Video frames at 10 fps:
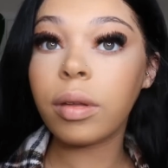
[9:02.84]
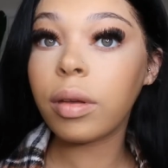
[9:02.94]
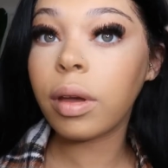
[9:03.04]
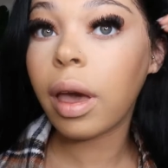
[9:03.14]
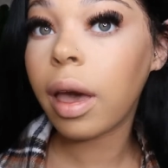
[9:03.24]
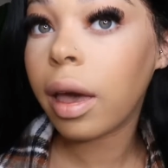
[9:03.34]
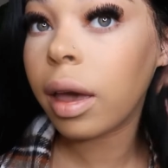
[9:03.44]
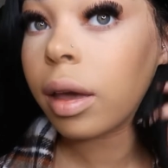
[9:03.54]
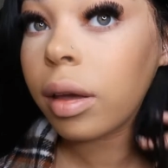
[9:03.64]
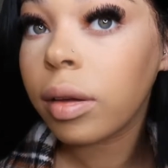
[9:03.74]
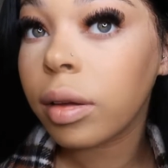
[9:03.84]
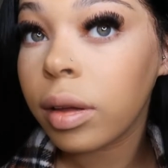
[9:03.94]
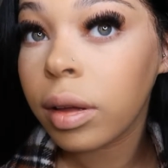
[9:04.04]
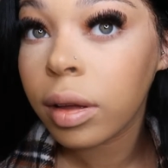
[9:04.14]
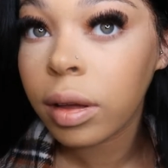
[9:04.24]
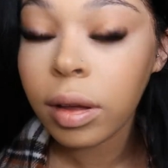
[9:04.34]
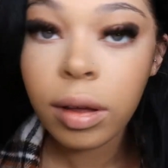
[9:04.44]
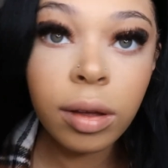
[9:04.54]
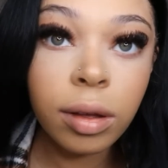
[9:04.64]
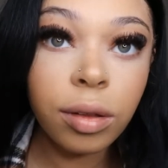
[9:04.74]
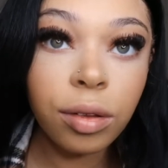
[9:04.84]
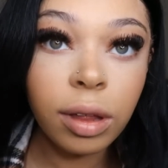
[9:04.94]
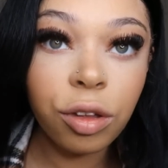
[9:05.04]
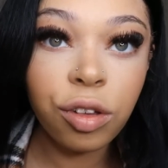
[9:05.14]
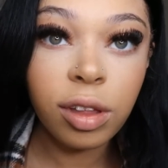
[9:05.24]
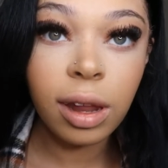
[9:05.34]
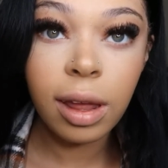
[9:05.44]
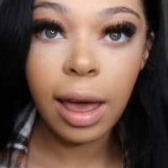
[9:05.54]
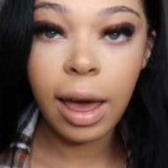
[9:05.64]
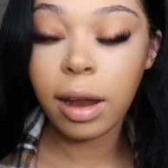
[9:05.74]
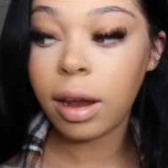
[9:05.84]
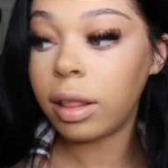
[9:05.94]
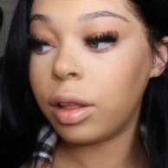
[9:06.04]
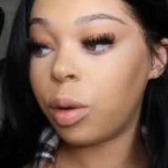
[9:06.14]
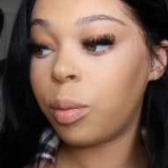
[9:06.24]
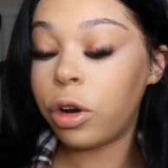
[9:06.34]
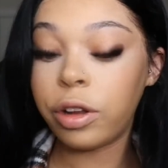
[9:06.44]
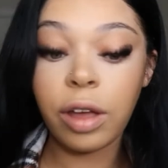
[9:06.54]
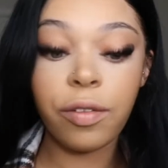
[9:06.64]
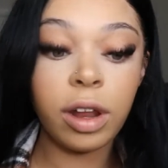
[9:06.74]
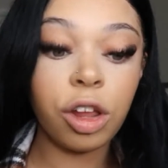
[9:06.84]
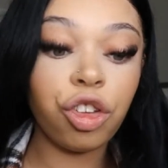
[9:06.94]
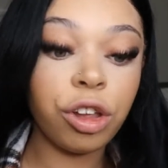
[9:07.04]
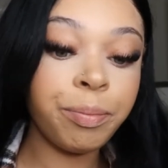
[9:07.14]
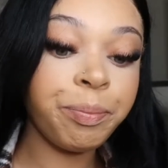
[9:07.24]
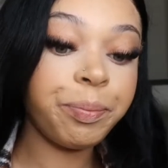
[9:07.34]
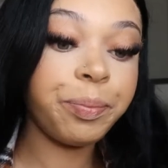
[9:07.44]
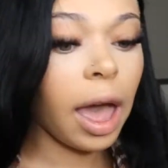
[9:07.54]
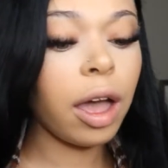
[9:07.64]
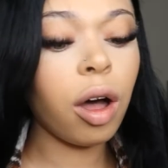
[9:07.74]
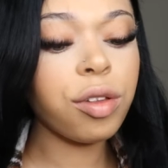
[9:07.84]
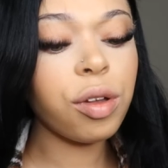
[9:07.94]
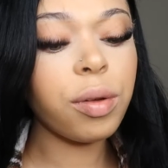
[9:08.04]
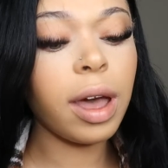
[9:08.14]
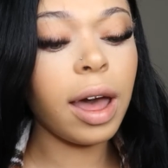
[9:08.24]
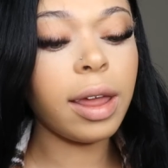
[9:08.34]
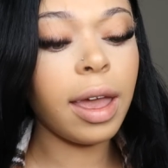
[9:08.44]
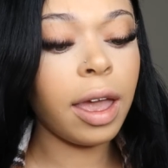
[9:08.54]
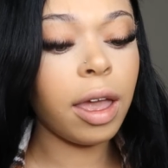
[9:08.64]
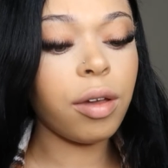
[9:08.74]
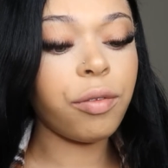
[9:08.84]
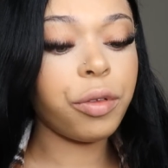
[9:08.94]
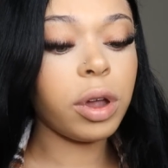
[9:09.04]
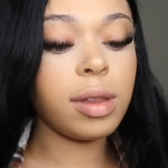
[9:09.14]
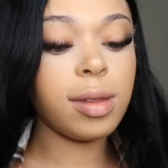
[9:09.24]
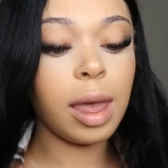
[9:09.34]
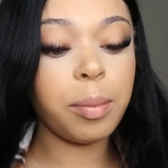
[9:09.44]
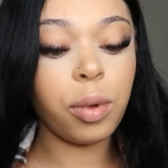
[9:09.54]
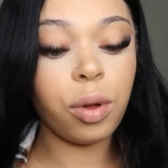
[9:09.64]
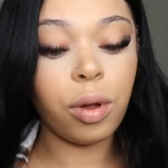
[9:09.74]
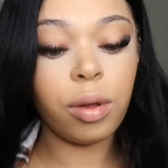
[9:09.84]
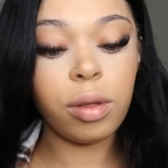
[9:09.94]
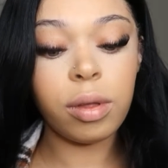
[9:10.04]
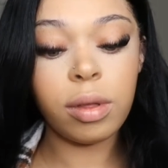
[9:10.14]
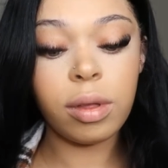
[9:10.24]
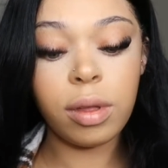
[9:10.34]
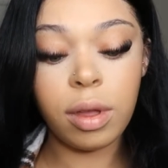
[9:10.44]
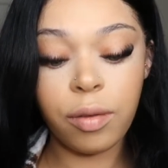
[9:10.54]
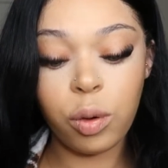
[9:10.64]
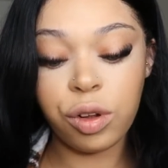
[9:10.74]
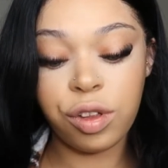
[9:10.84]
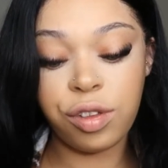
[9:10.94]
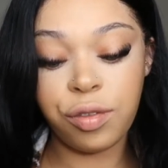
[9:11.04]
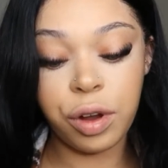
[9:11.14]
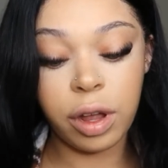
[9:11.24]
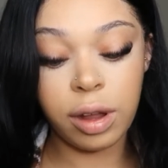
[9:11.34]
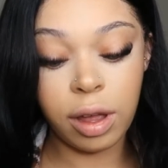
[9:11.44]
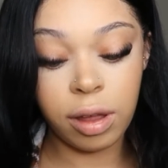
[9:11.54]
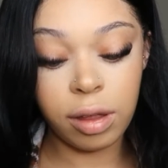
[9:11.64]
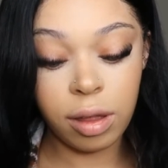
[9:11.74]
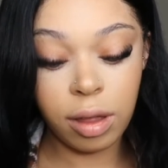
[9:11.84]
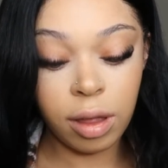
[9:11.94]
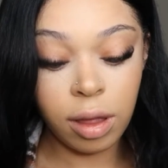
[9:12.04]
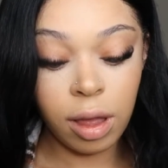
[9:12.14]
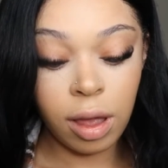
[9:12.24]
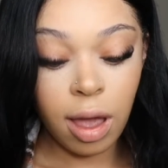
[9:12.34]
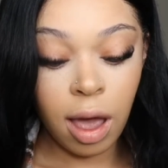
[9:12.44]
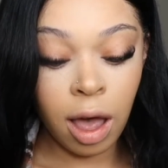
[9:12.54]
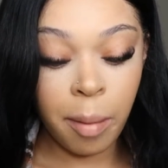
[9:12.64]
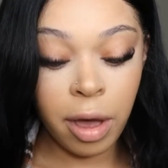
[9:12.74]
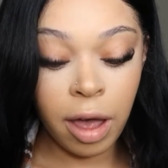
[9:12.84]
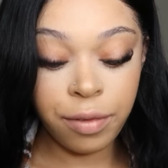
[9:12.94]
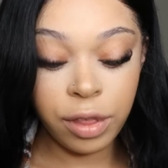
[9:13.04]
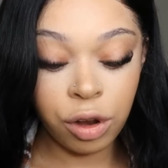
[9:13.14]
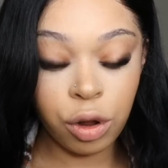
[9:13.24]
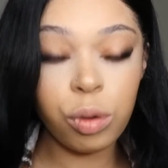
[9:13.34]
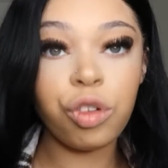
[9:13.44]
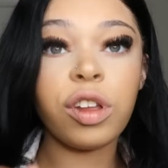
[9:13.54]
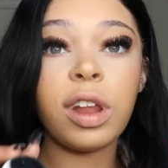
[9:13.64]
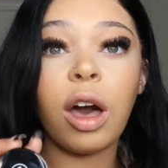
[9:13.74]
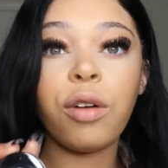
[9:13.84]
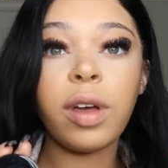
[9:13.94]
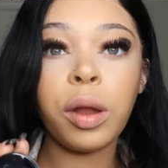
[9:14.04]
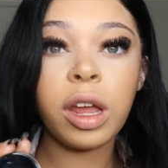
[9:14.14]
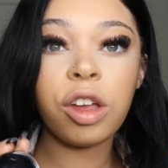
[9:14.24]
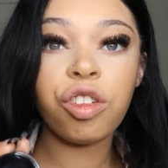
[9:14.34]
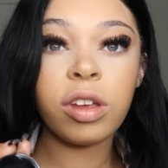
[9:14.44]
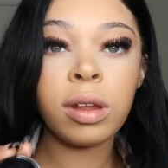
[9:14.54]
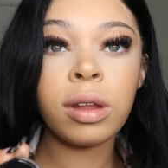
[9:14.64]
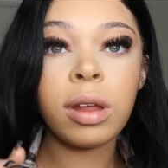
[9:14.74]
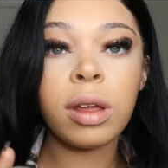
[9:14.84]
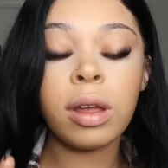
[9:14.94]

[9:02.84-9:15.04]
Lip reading: Okay, so that just kind of added a little more definition. I also got a free sample, of course it's free, duh, of the new Chanel foundation.